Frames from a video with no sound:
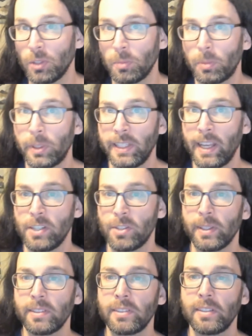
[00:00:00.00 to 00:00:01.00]
pretty
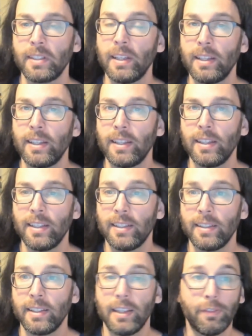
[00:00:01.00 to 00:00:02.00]
dangerous.
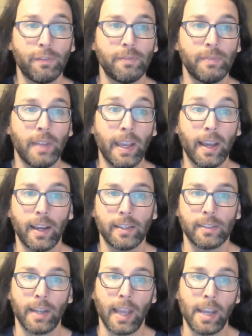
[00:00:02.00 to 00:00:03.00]
If AI is
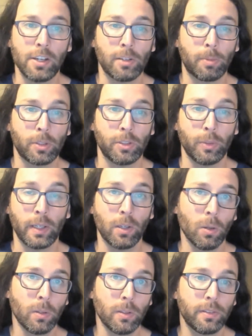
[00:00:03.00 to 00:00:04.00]
an agent pursuing
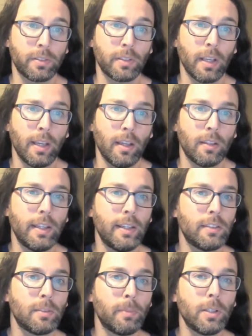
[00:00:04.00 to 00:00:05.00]
goals, then
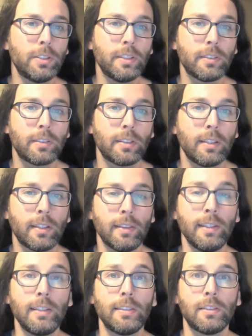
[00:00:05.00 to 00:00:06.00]
its emergence is at
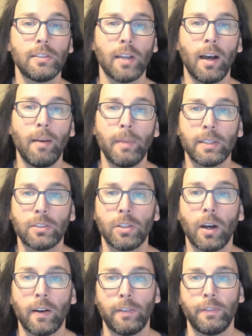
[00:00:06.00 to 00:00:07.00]
least as ominous to
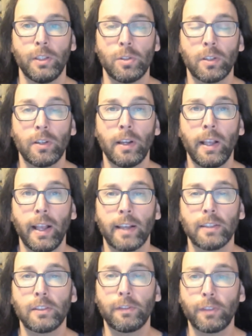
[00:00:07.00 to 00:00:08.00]
our future
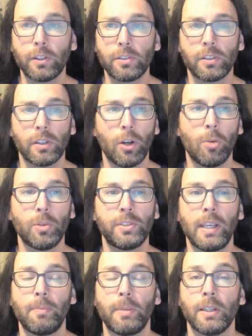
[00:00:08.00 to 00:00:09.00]
as the first Homo
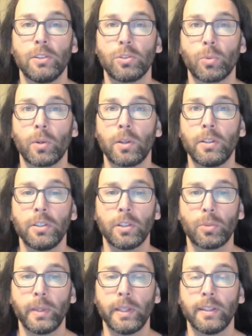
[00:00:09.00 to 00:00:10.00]
sapiens were to
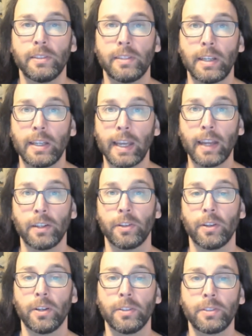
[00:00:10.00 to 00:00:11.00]
gorillas and
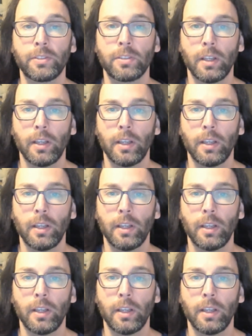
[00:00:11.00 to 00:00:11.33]
Neanderthals.